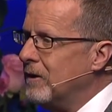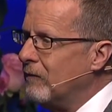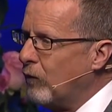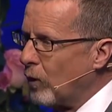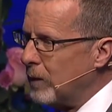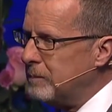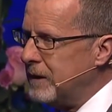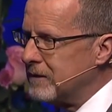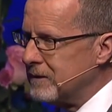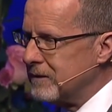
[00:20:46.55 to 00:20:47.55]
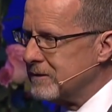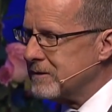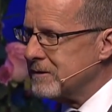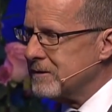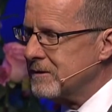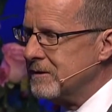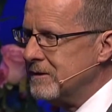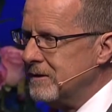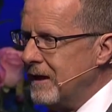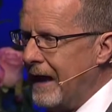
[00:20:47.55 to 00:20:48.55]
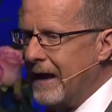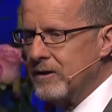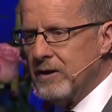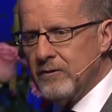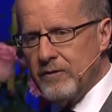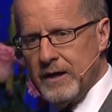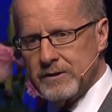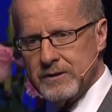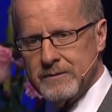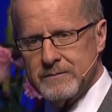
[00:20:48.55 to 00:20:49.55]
for repentance and confession.